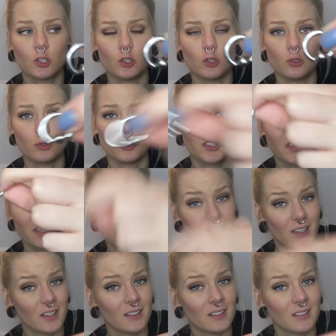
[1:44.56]
to get
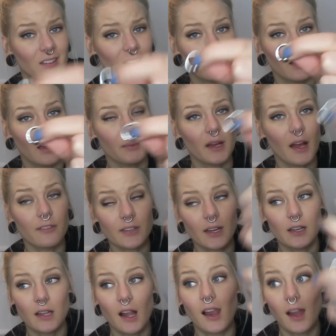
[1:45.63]
in. I mean, I've
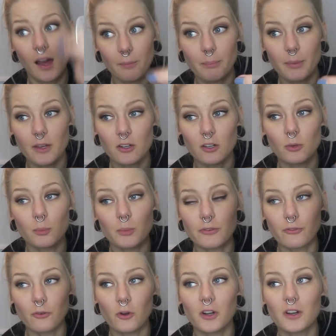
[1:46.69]
gotten a lot better.
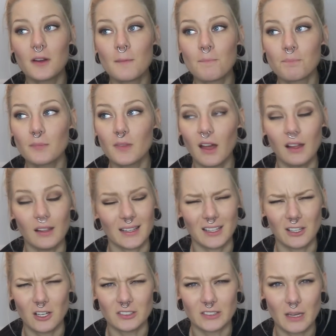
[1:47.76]
Before, like a
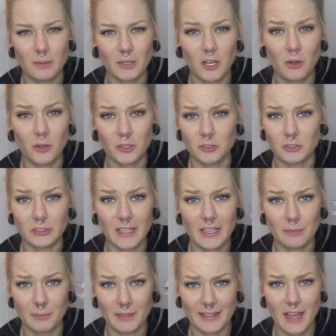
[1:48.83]
long time ago, it used to
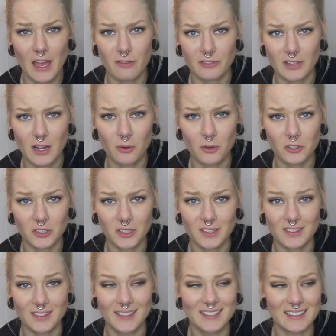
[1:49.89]
take me like half an hour to
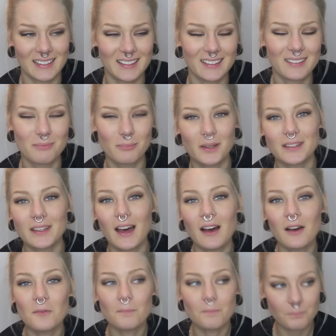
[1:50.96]
get this in. But
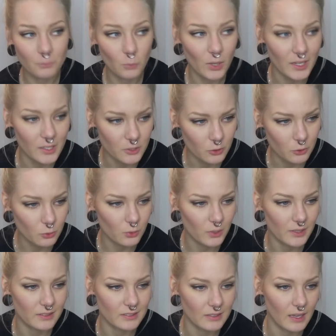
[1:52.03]
now what I do
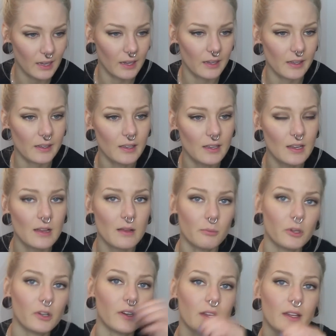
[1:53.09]
is I
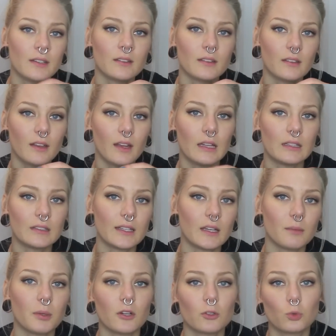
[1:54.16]
put it in and I take a
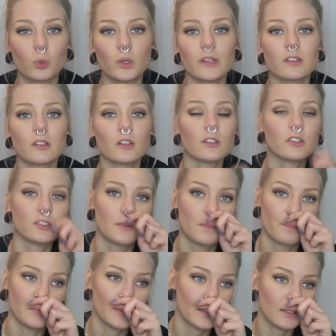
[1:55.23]
pair of tweezers
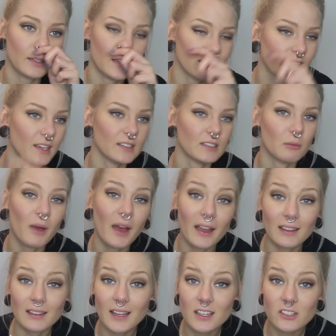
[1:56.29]
and then I take some
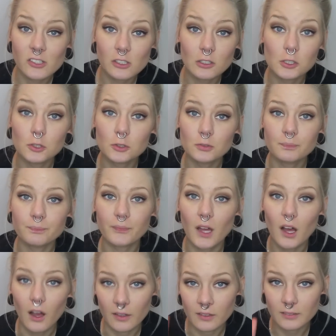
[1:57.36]
eyelash glue
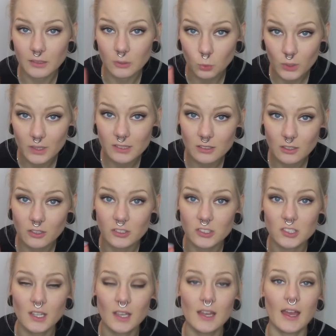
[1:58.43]
on the
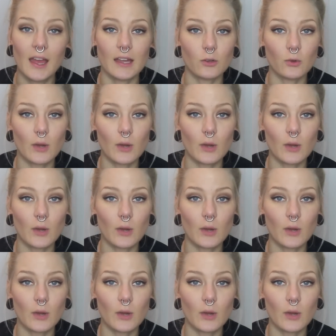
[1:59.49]
tweezers and